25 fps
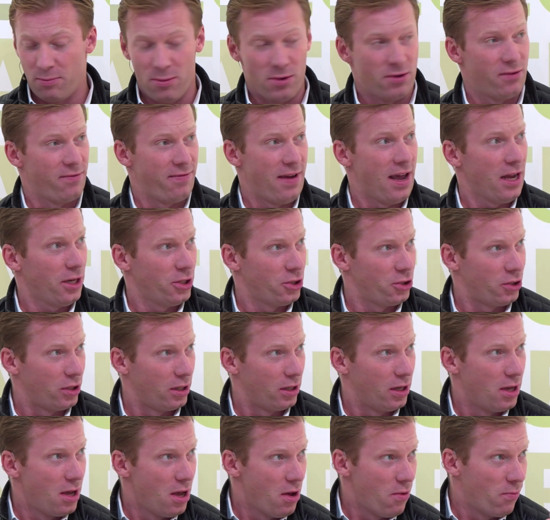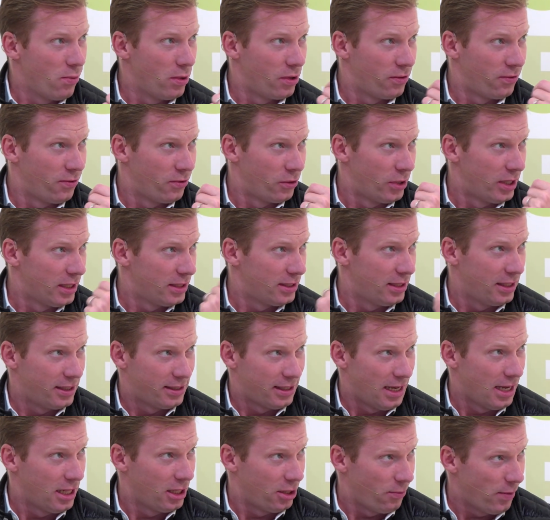manufacturing, where for us they
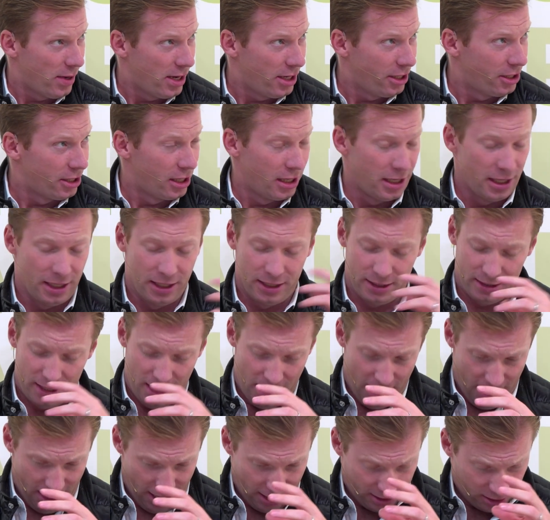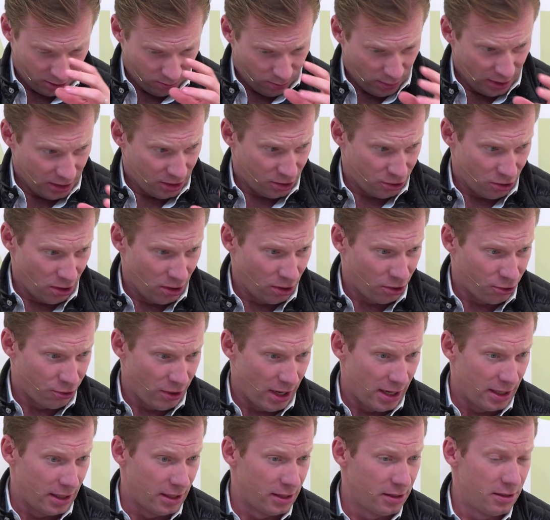signed 20-year lease, it's a big strong
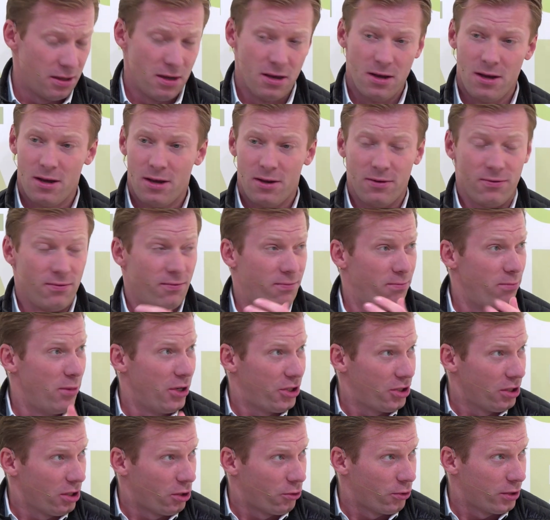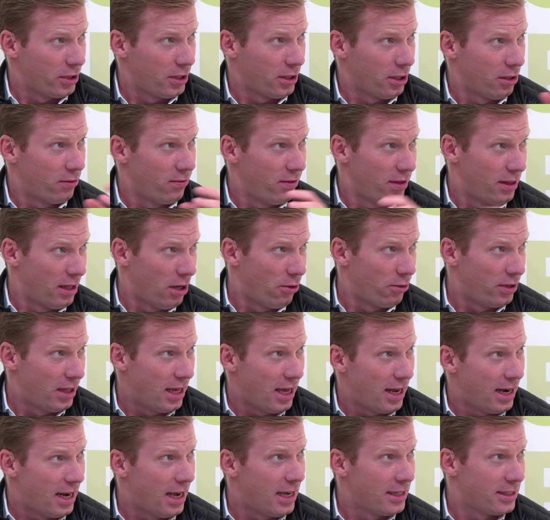credit, mission critical. Without
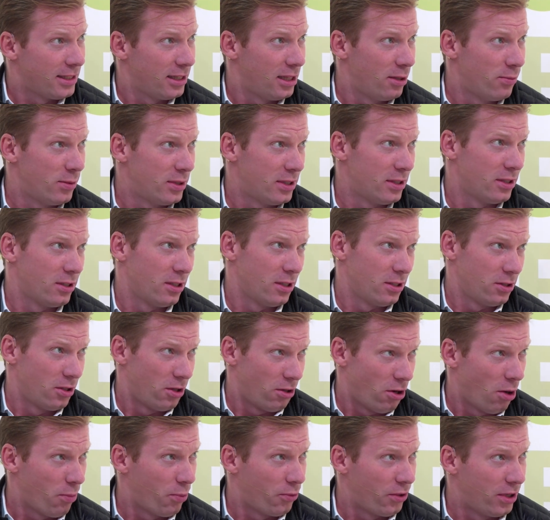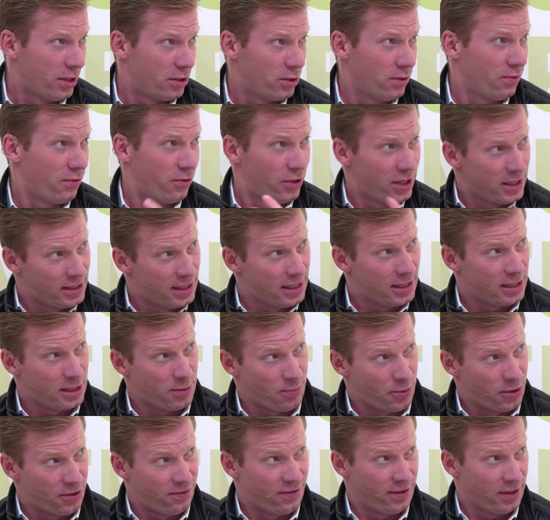that asset, the business does not operate. So for us, that's a
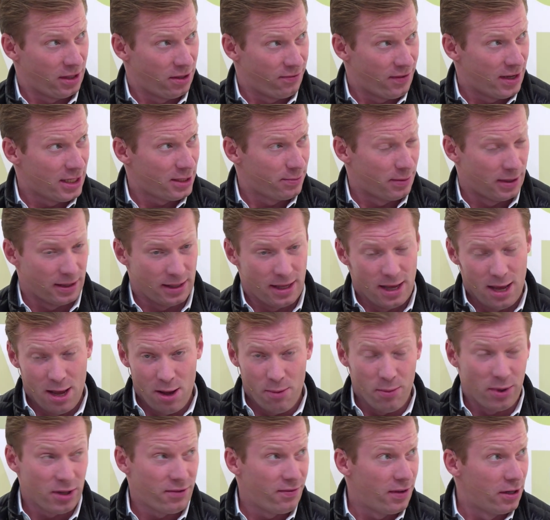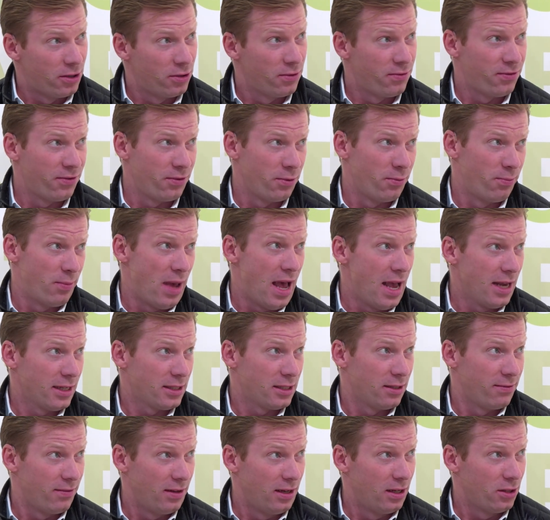perfect investment. But very few banks
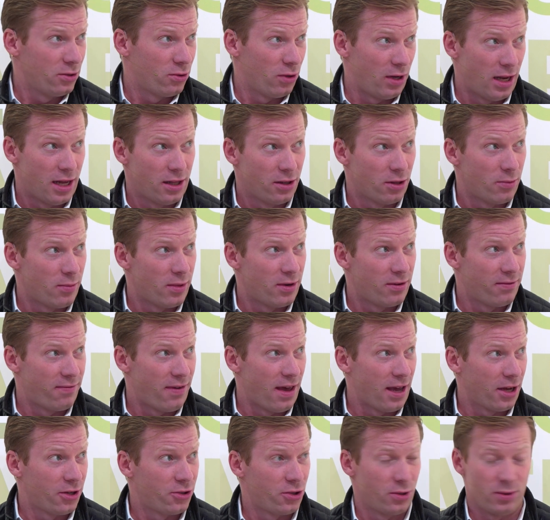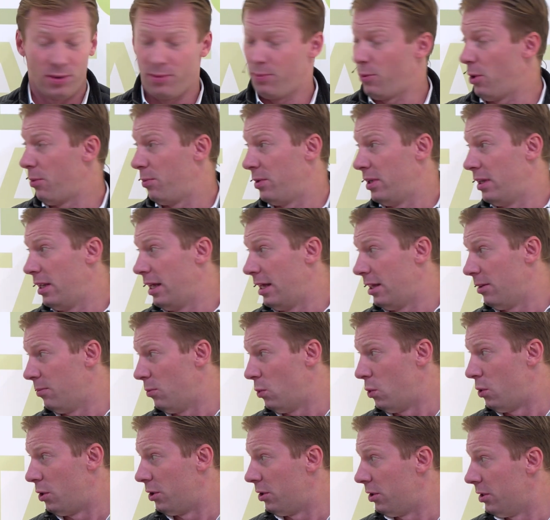are willing to lend on manufacturing. You'd probably lend
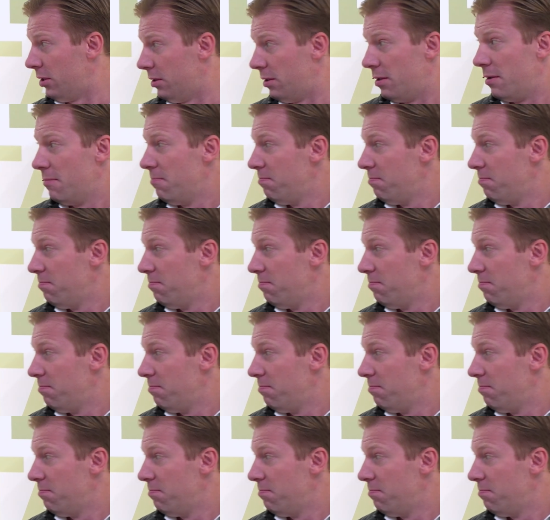more on